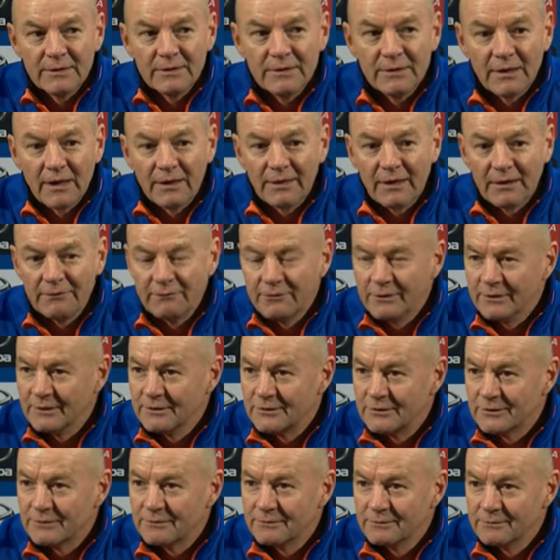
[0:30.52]
you know, they
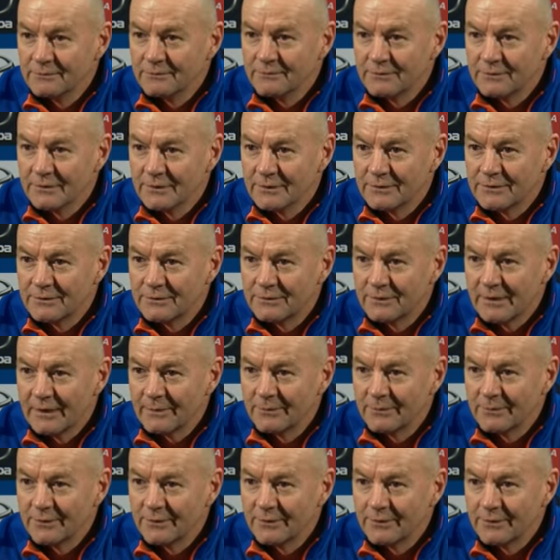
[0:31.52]
really stood
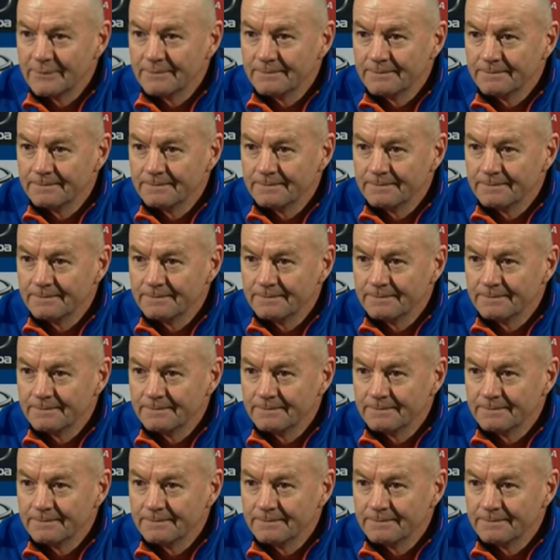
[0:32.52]
up tonight.